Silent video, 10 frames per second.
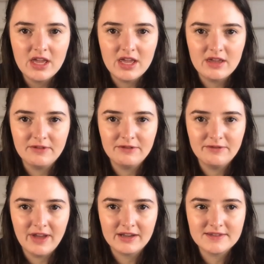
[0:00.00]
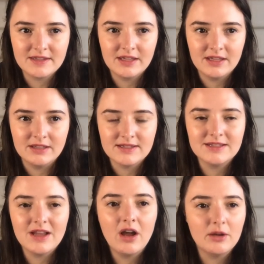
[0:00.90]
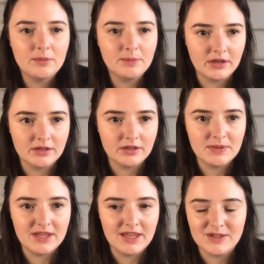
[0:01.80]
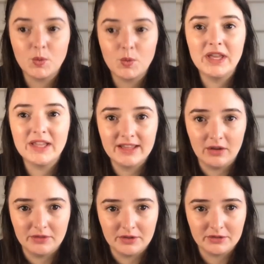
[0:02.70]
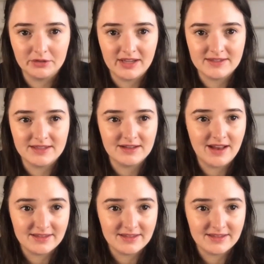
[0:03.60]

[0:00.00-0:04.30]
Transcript: if a vaccine does not appear to be as quickly on the horizon